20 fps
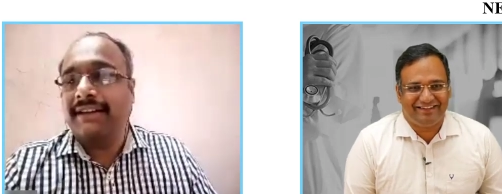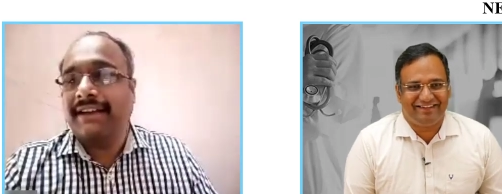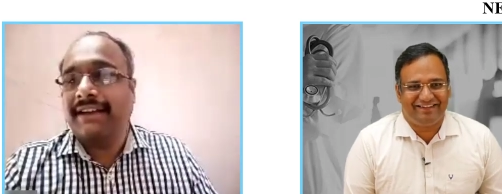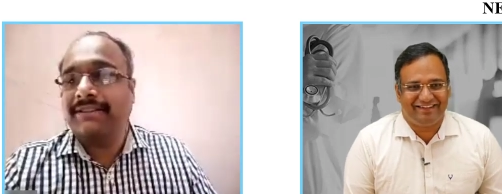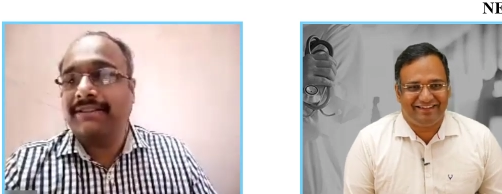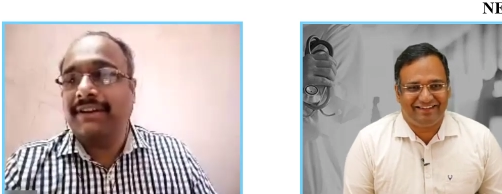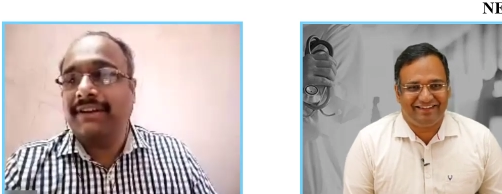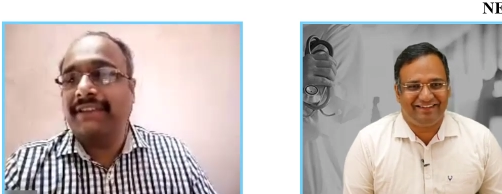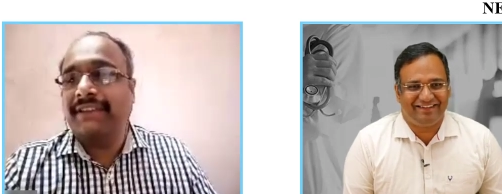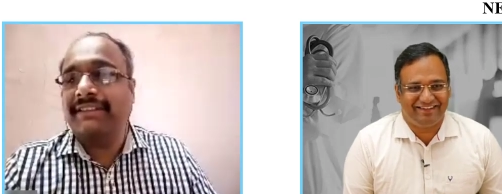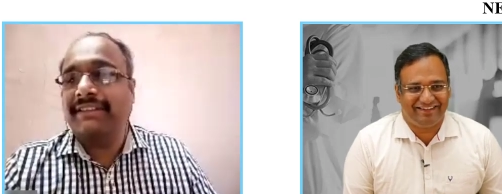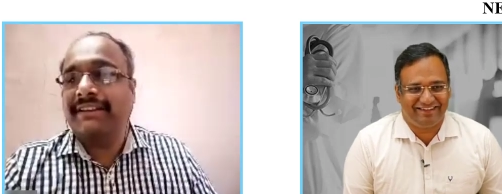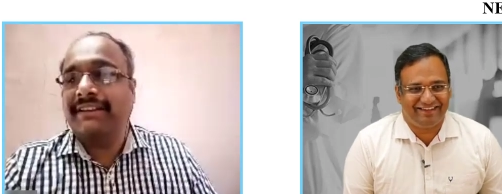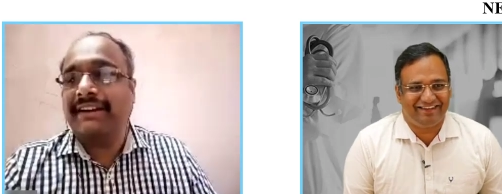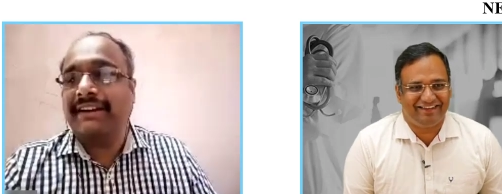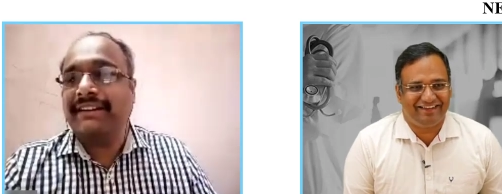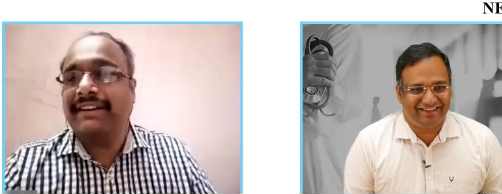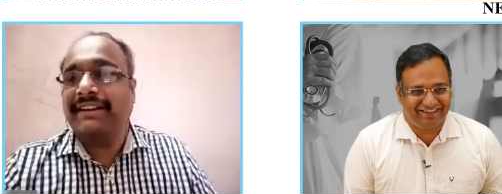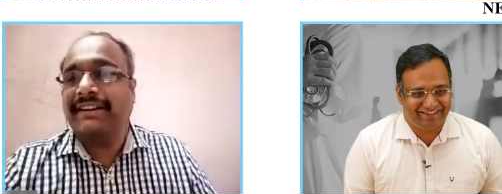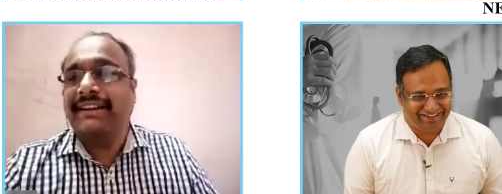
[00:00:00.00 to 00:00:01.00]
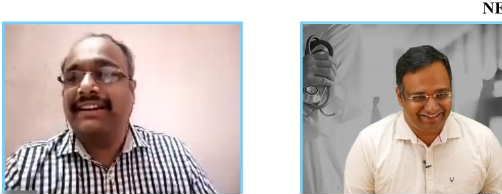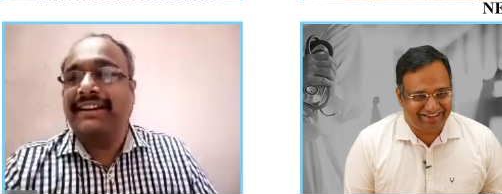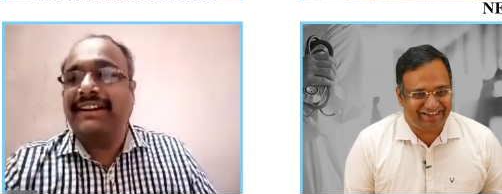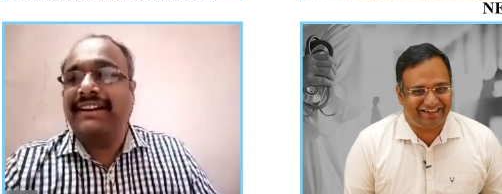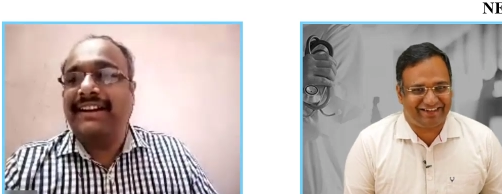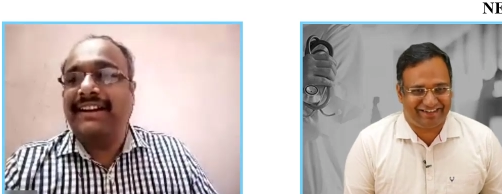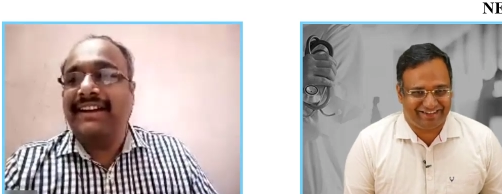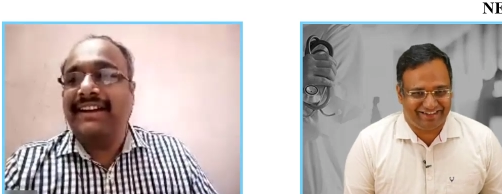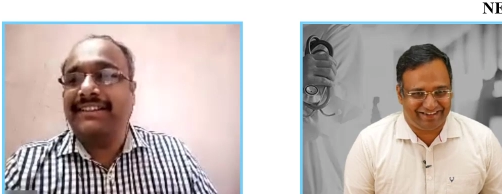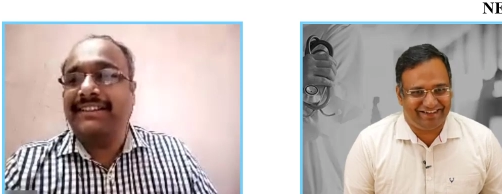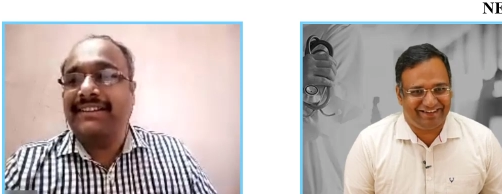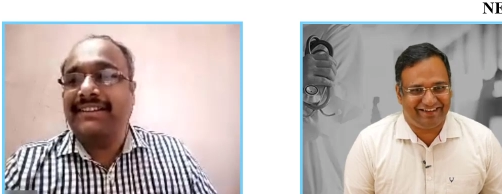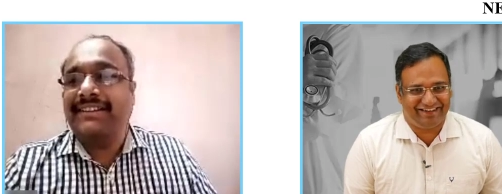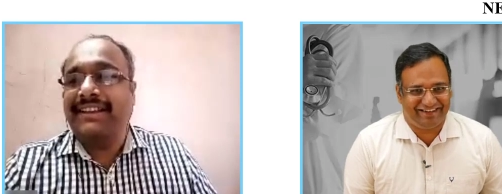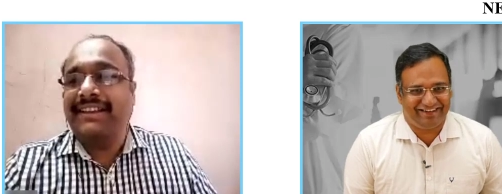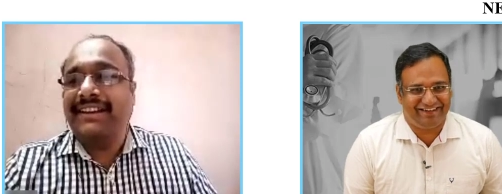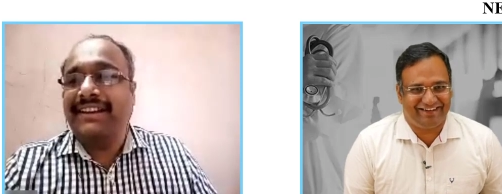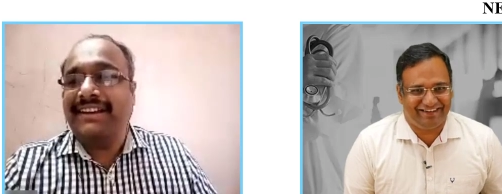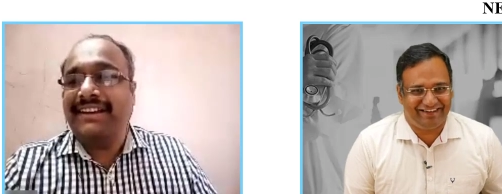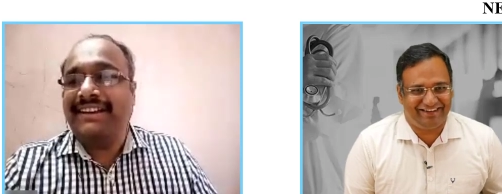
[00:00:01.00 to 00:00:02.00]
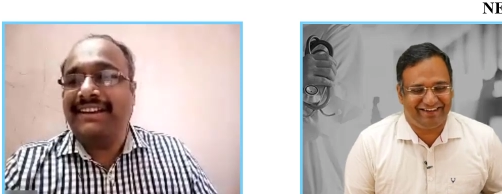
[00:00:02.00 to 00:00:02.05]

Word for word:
Speaker 1: gastro 11th rank actually